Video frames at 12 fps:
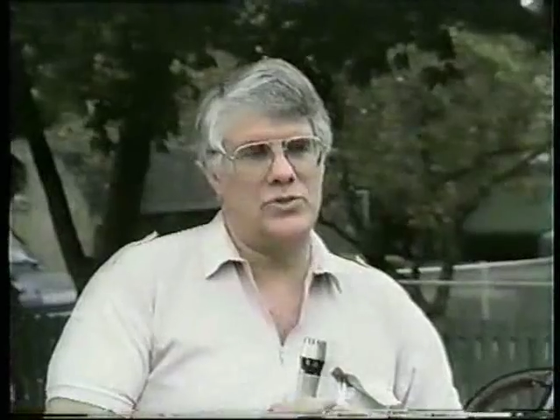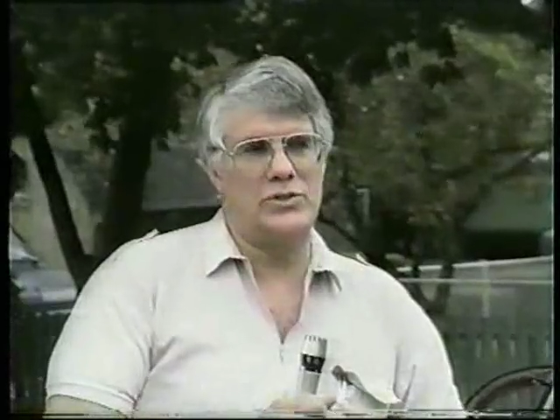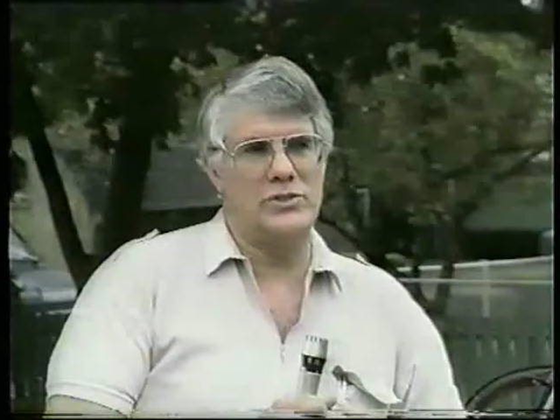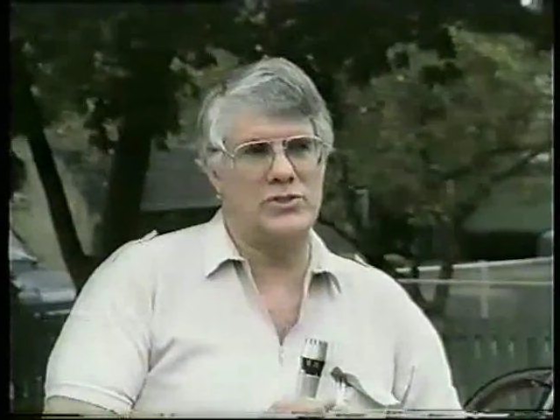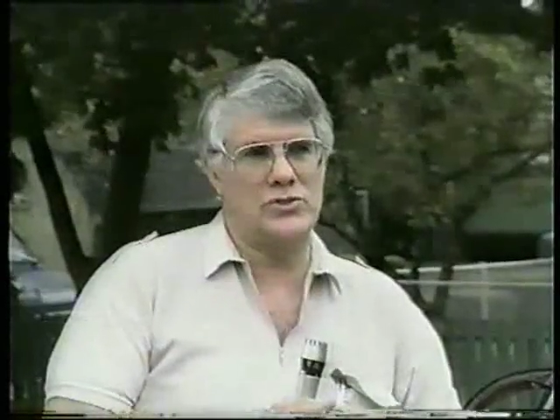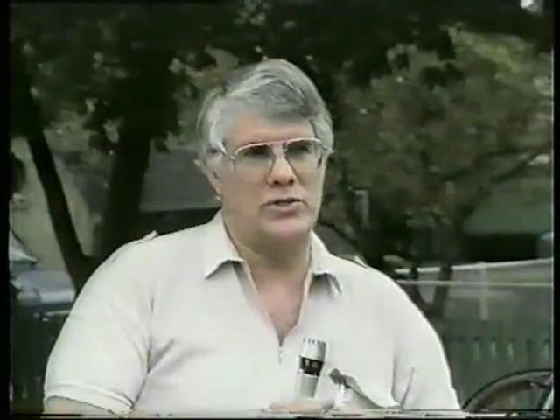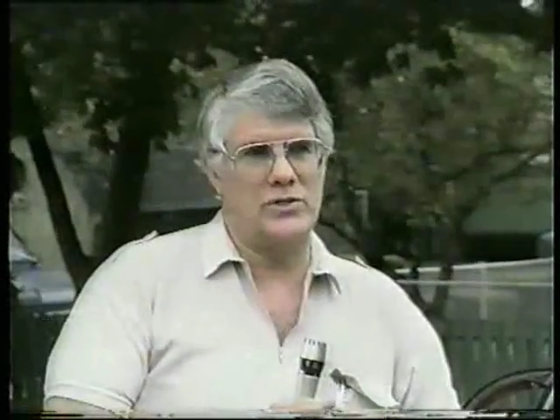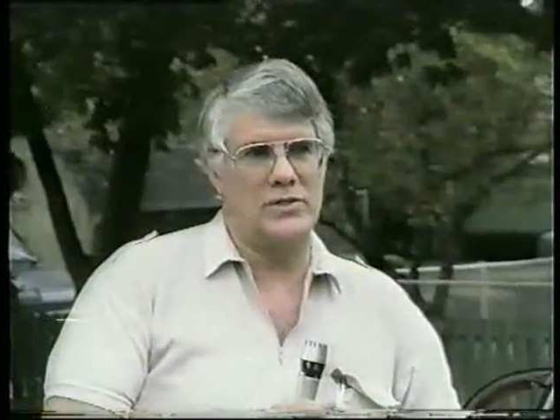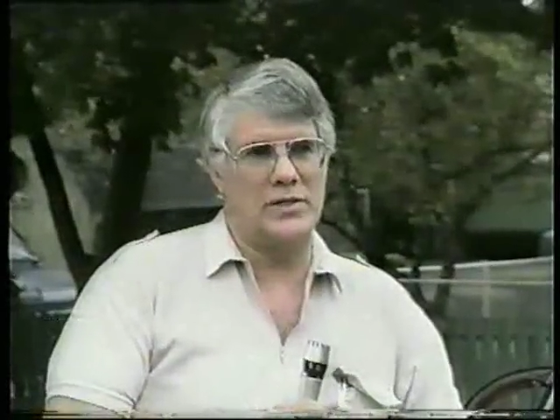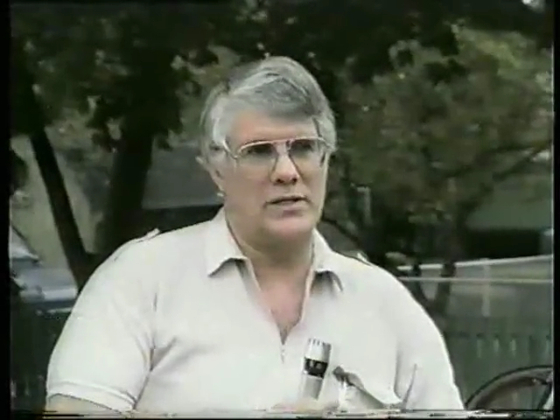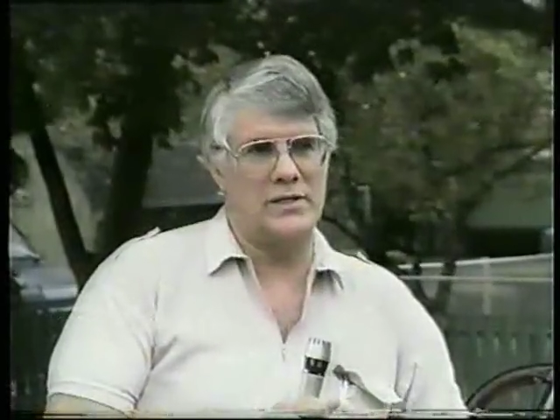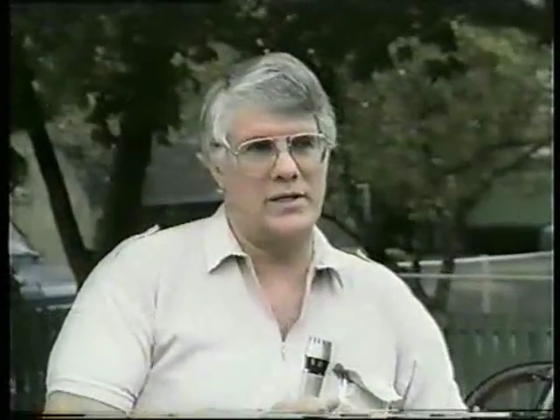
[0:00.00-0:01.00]
truth is
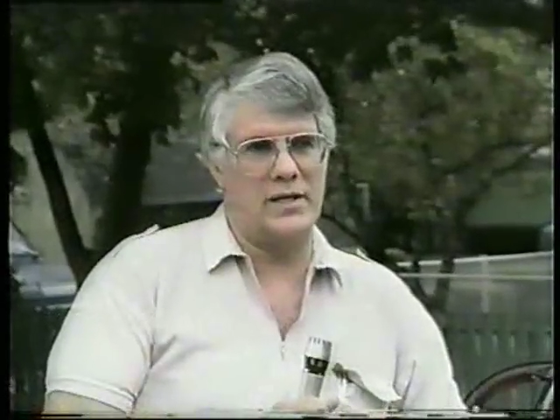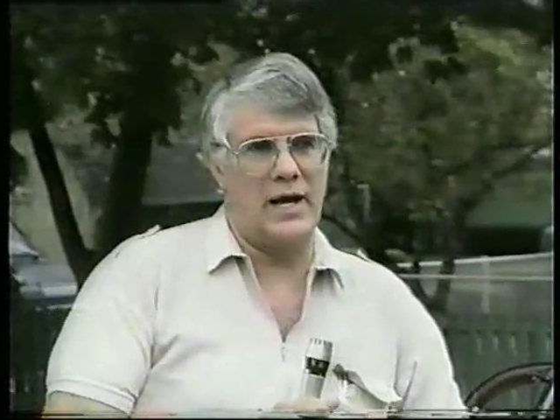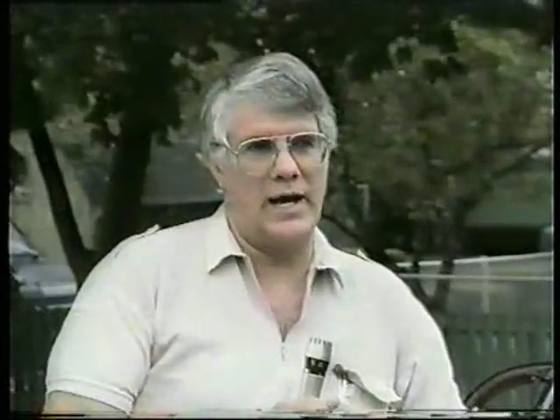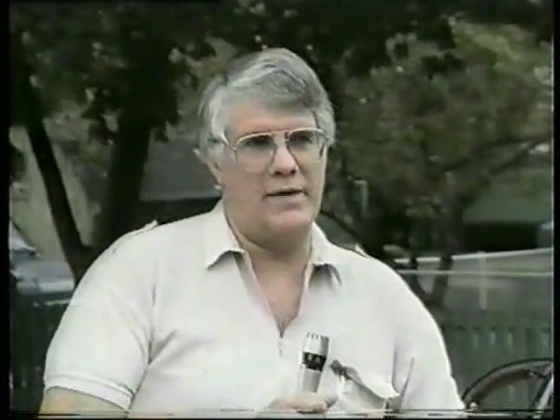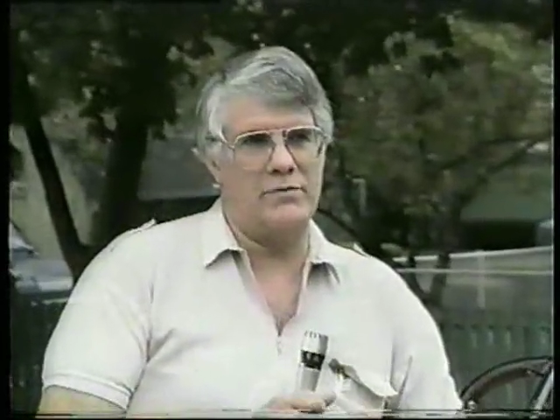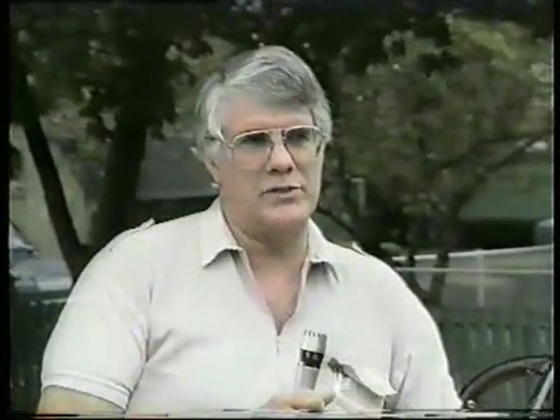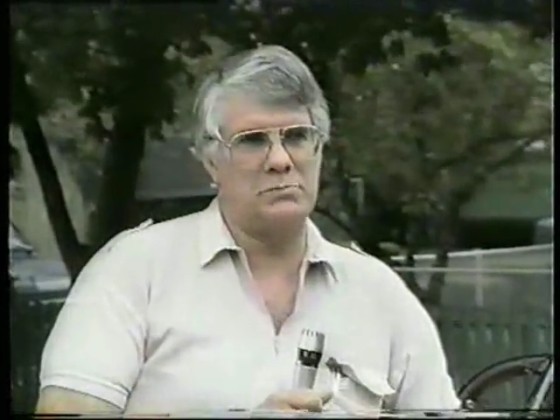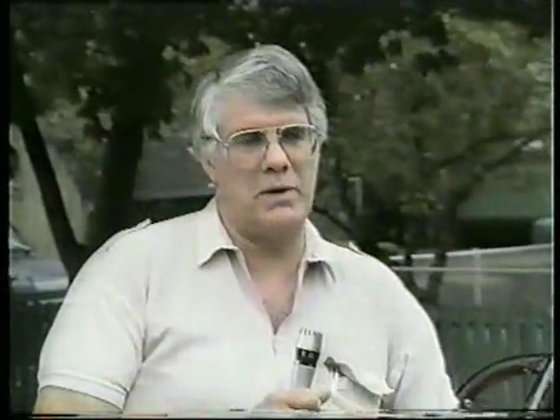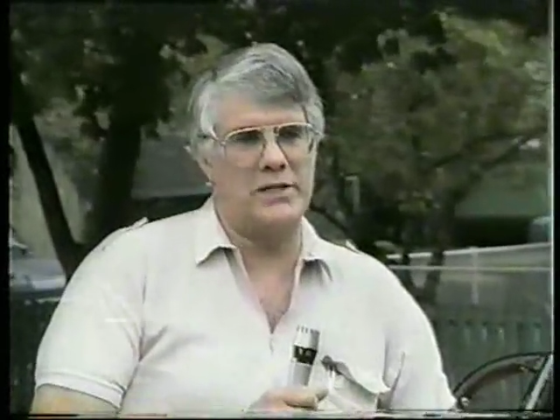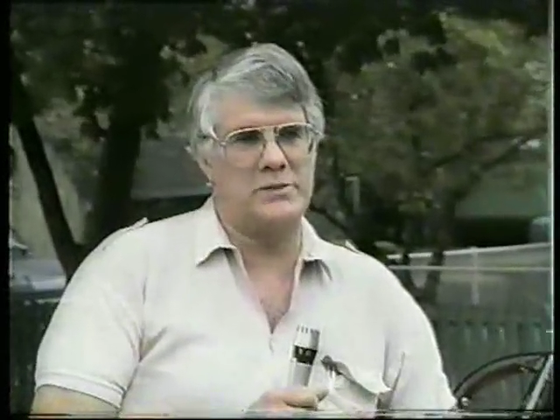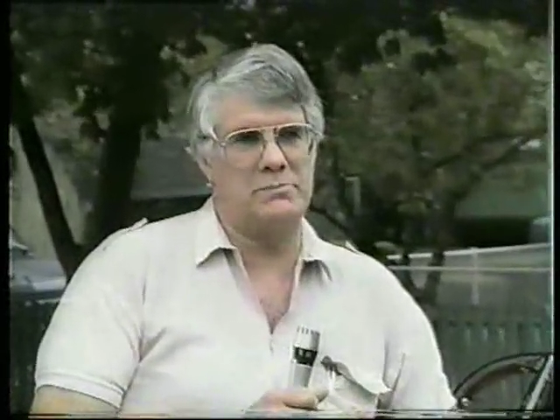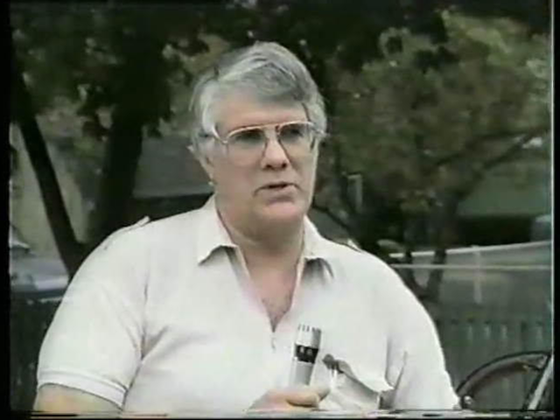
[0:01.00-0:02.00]
truth, and I have
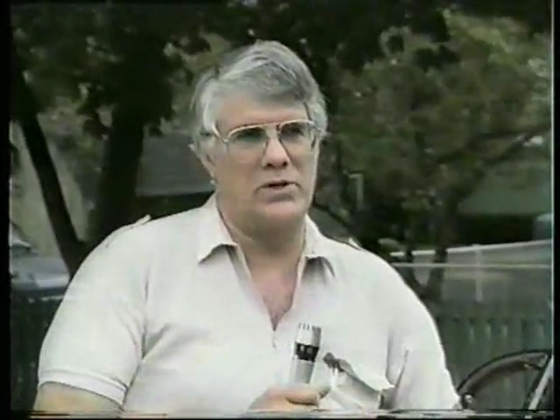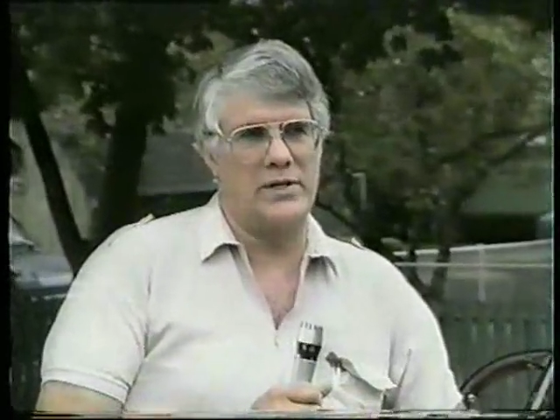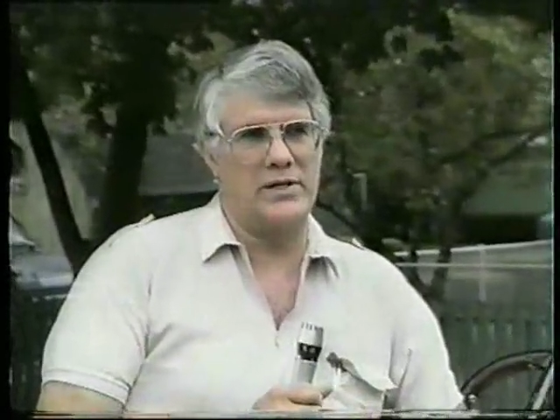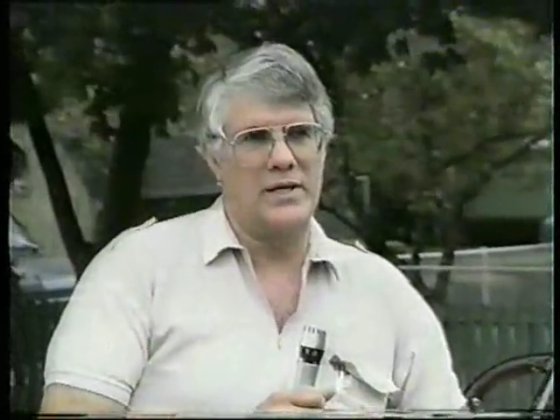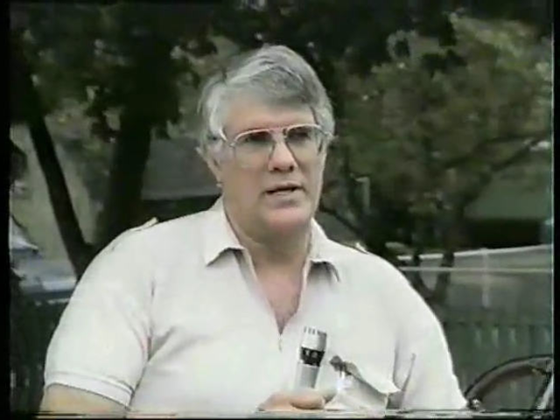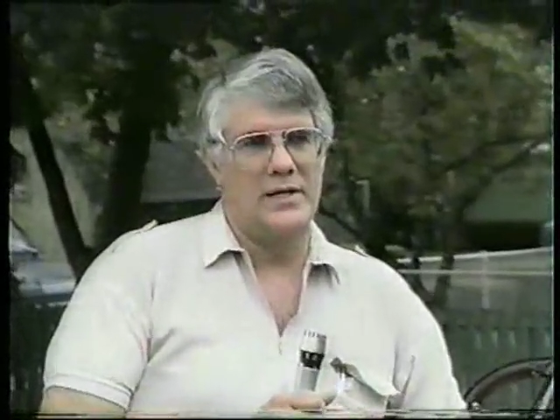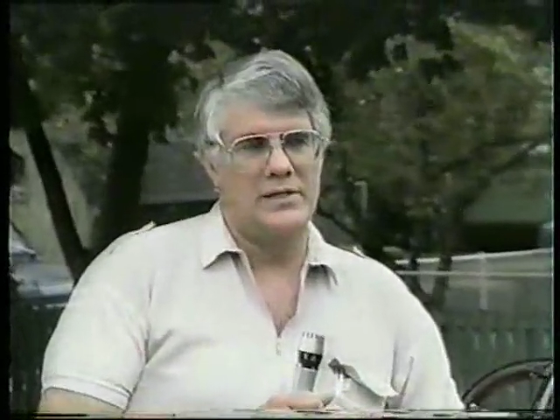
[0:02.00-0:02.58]
responsibility,